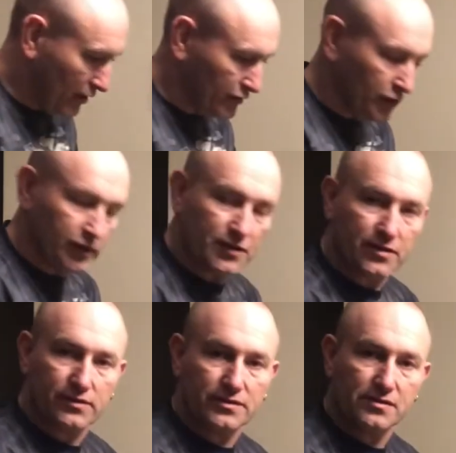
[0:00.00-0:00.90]
in the other
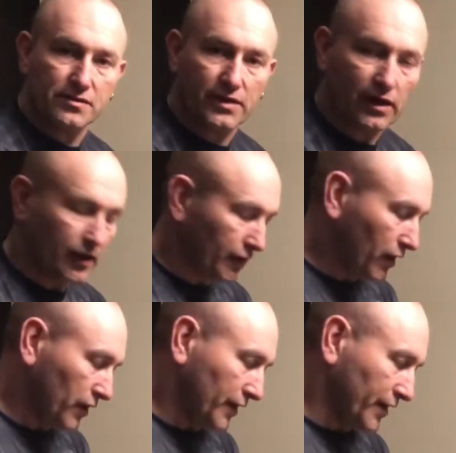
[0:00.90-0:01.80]
kit I
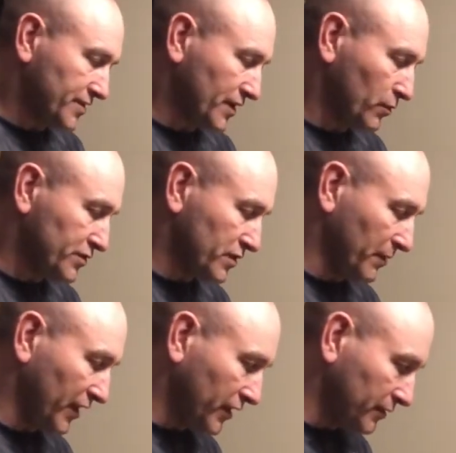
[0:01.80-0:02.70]
got, like I said, was the
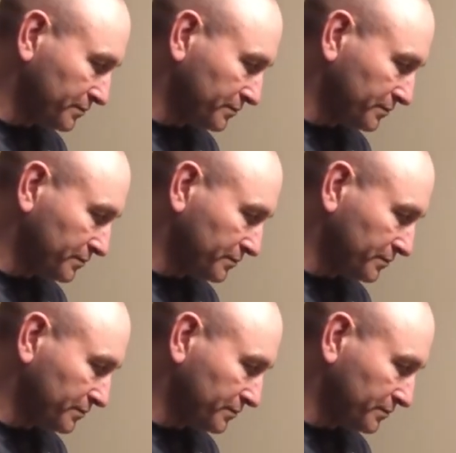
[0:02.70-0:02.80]
mink.